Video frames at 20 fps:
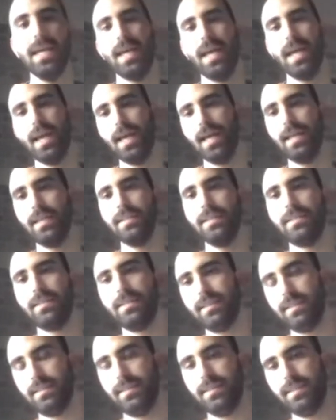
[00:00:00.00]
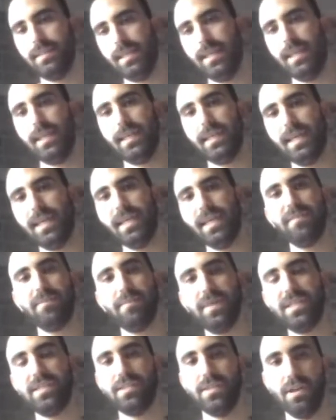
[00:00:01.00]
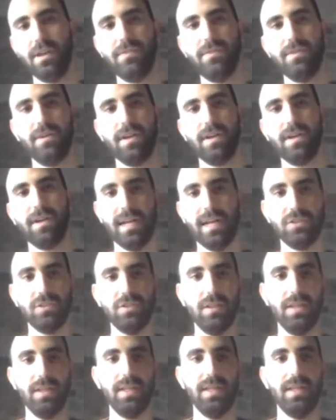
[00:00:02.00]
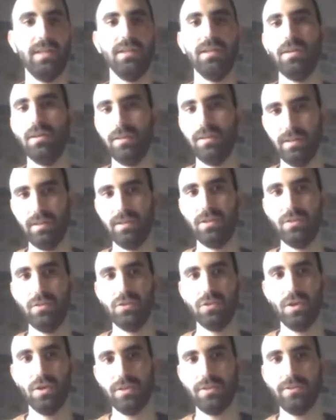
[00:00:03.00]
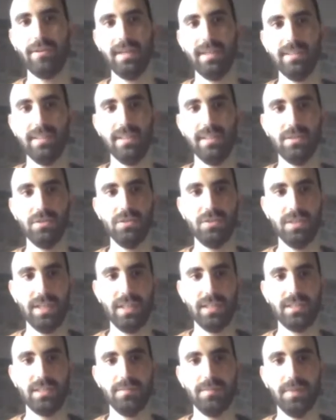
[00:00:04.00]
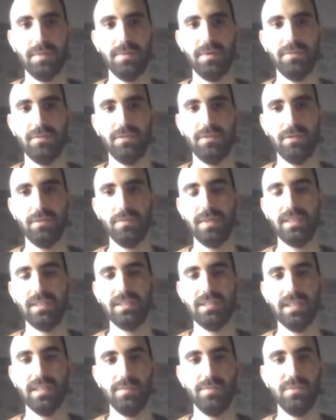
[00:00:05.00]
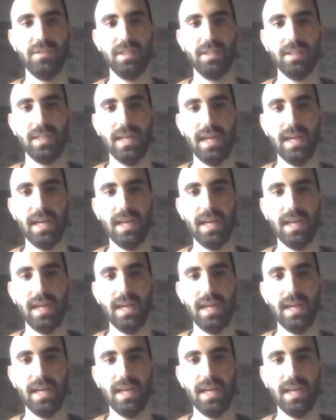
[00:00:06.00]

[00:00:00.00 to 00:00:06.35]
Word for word: and the KFP server can actually Use authorization checks by performing subject